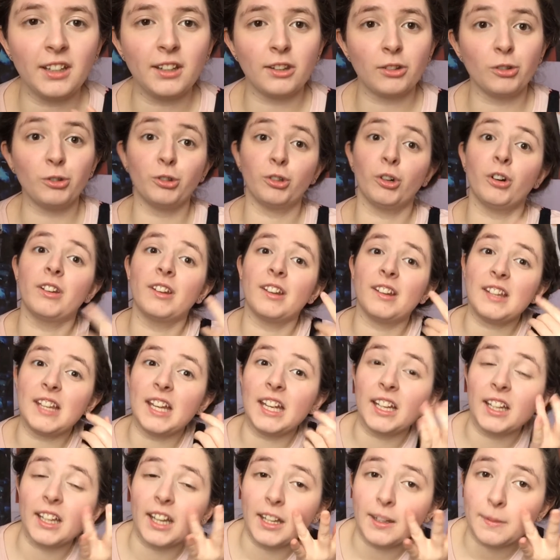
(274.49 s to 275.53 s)
so because it's
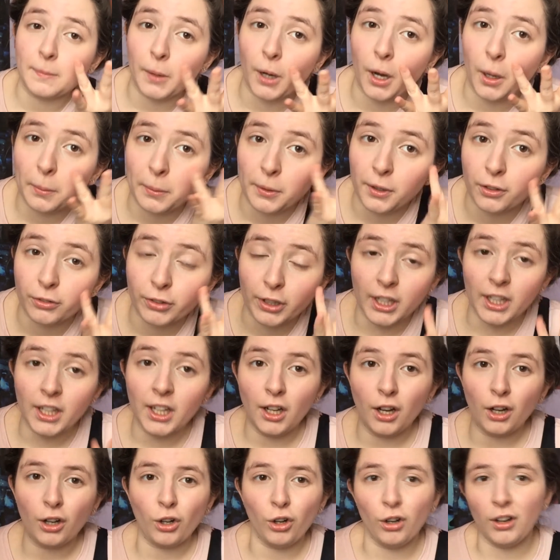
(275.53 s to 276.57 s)
like a nice pop of
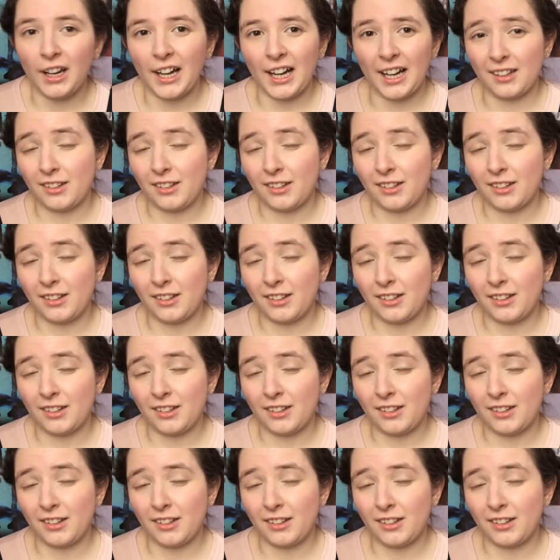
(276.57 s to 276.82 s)
colour.